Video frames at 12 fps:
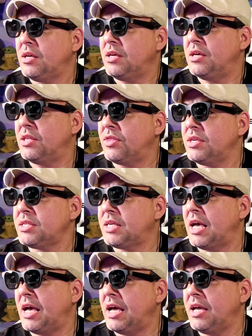you hit this
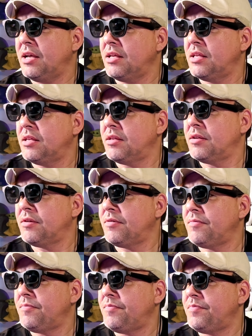guy
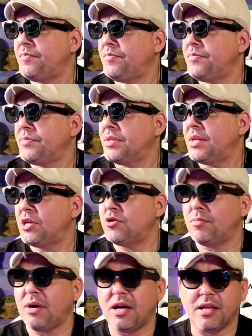at
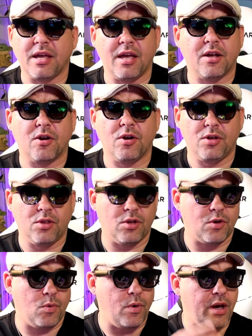your body anchor, you
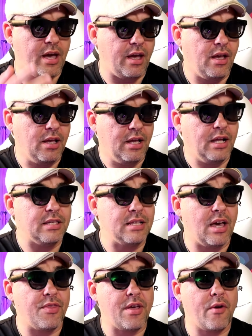look away, it's
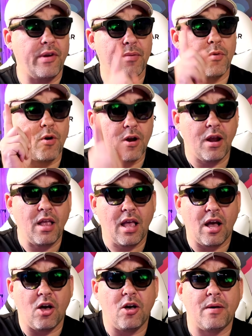not there anymore.
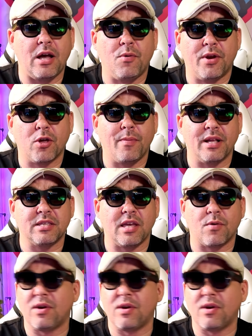Oh, I want to go back to that